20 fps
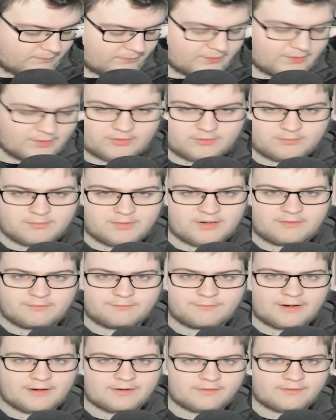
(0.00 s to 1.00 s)
There's many
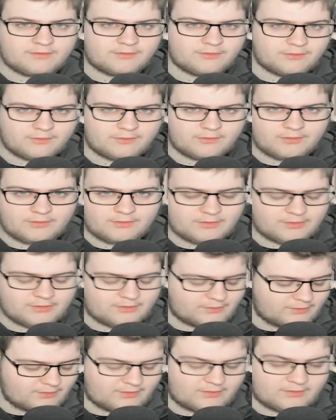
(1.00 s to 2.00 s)
factors
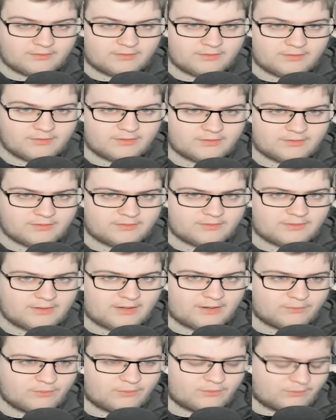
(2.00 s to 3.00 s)
considered into this
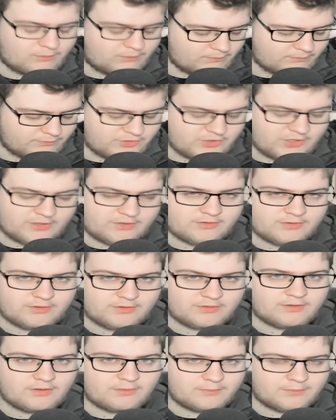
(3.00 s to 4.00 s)
that will change
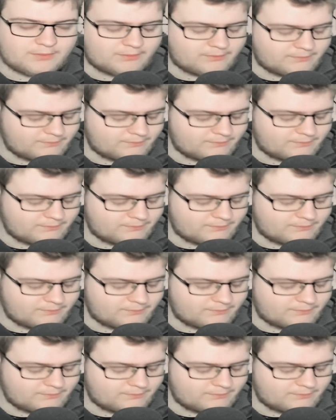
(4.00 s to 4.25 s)
this number.